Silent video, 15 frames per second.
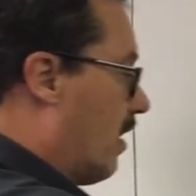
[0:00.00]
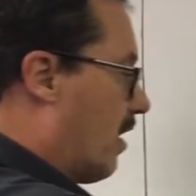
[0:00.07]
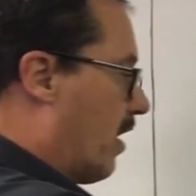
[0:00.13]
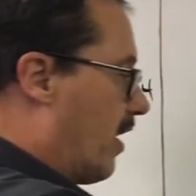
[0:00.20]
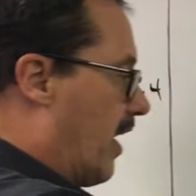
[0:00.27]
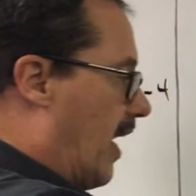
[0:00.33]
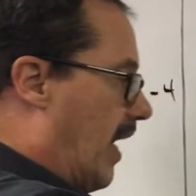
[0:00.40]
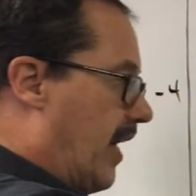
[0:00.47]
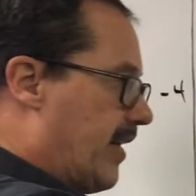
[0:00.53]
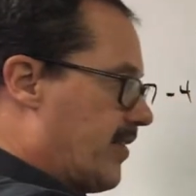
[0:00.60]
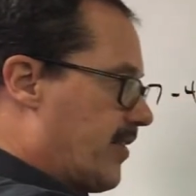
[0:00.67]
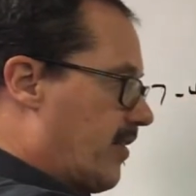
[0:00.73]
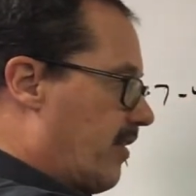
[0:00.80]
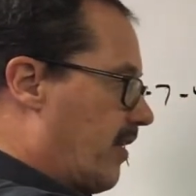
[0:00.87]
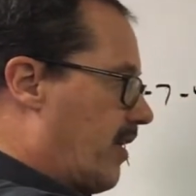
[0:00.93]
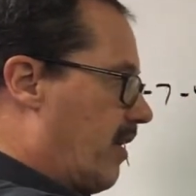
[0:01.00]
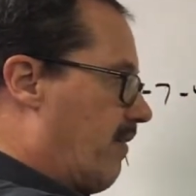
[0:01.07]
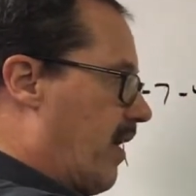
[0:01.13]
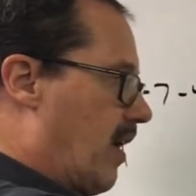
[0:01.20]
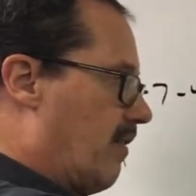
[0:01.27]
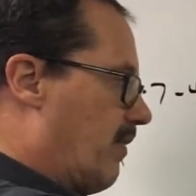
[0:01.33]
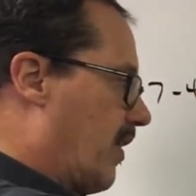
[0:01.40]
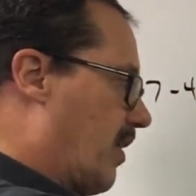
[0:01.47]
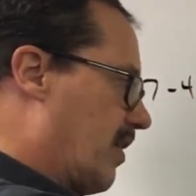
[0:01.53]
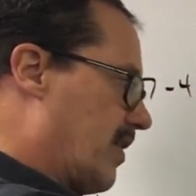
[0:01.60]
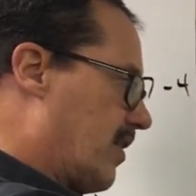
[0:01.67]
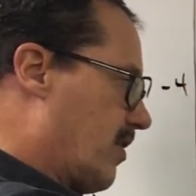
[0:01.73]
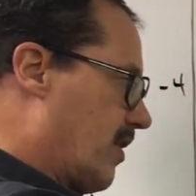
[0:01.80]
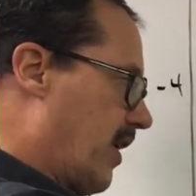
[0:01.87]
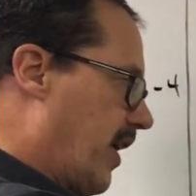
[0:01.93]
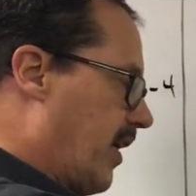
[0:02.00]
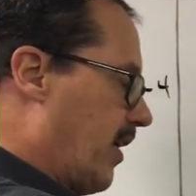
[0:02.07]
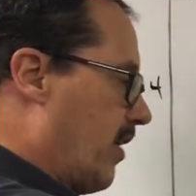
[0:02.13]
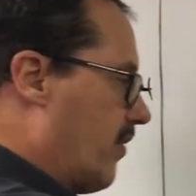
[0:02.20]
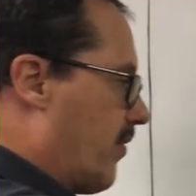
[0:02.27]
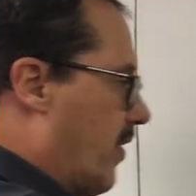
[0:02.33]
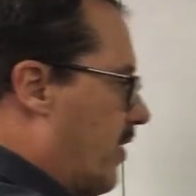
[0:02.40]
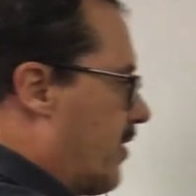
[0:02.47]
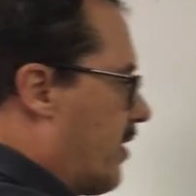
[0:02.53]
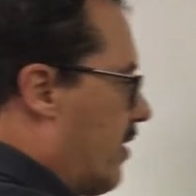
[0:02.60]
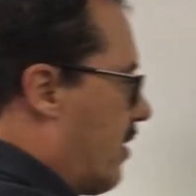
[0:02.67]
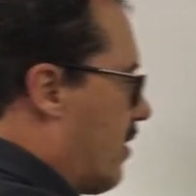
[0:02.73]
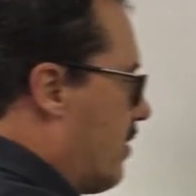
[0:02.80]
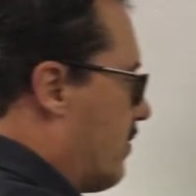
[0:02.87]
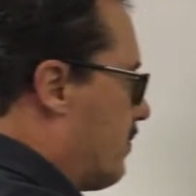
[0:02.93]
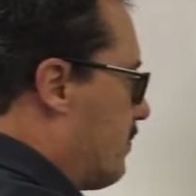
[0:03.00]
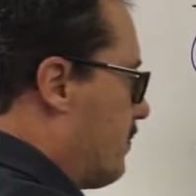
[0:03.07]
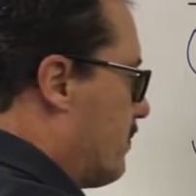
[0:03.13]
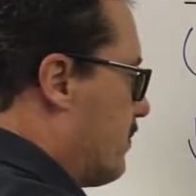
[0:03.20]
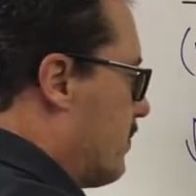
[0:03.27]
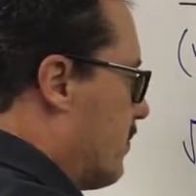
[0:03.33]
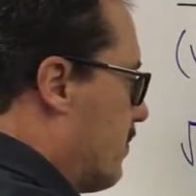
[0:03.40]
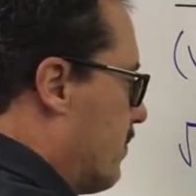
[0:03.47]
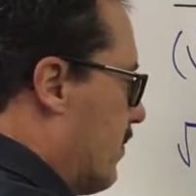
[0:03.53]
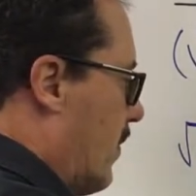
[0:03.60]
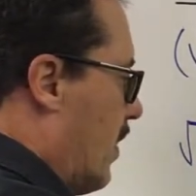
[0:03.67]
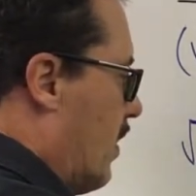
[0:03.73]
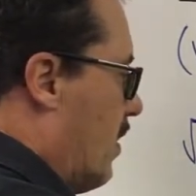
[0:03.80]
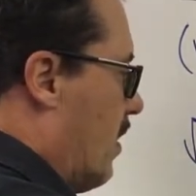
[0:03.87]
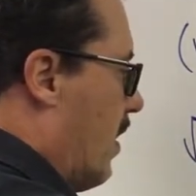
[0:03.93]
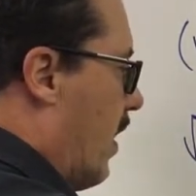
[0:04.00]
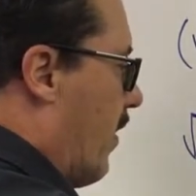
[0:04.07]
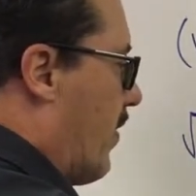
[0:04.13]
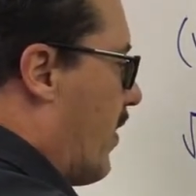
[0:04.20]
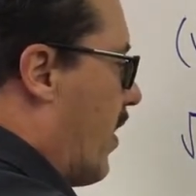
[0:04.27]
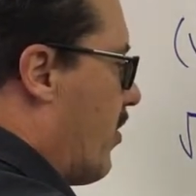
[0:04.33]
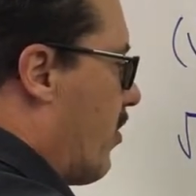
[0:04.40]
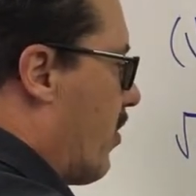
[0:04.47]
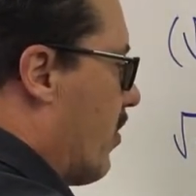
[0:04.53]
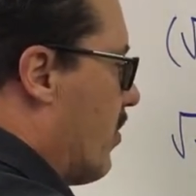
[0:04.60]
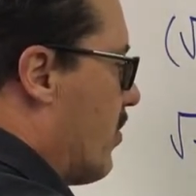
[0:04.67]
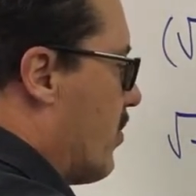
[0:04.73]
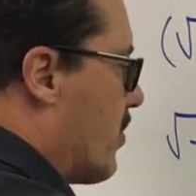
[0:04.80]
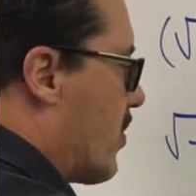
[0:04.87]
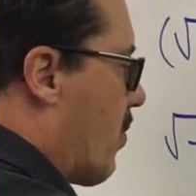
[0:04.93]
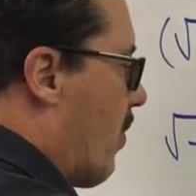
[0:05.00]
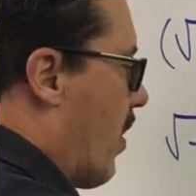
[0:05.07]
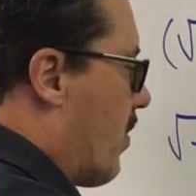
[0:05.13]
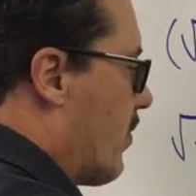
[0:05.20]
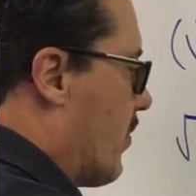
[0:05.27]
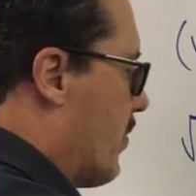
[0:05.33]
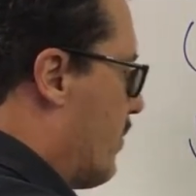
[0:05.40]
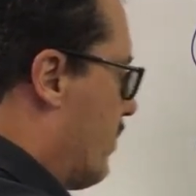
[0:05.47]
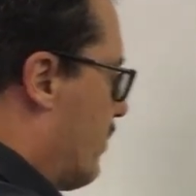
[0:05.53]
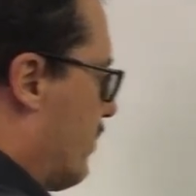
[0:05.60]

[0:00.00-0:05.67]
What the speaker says: And I is going to come out because there's a negative right there. And then you're going to do square root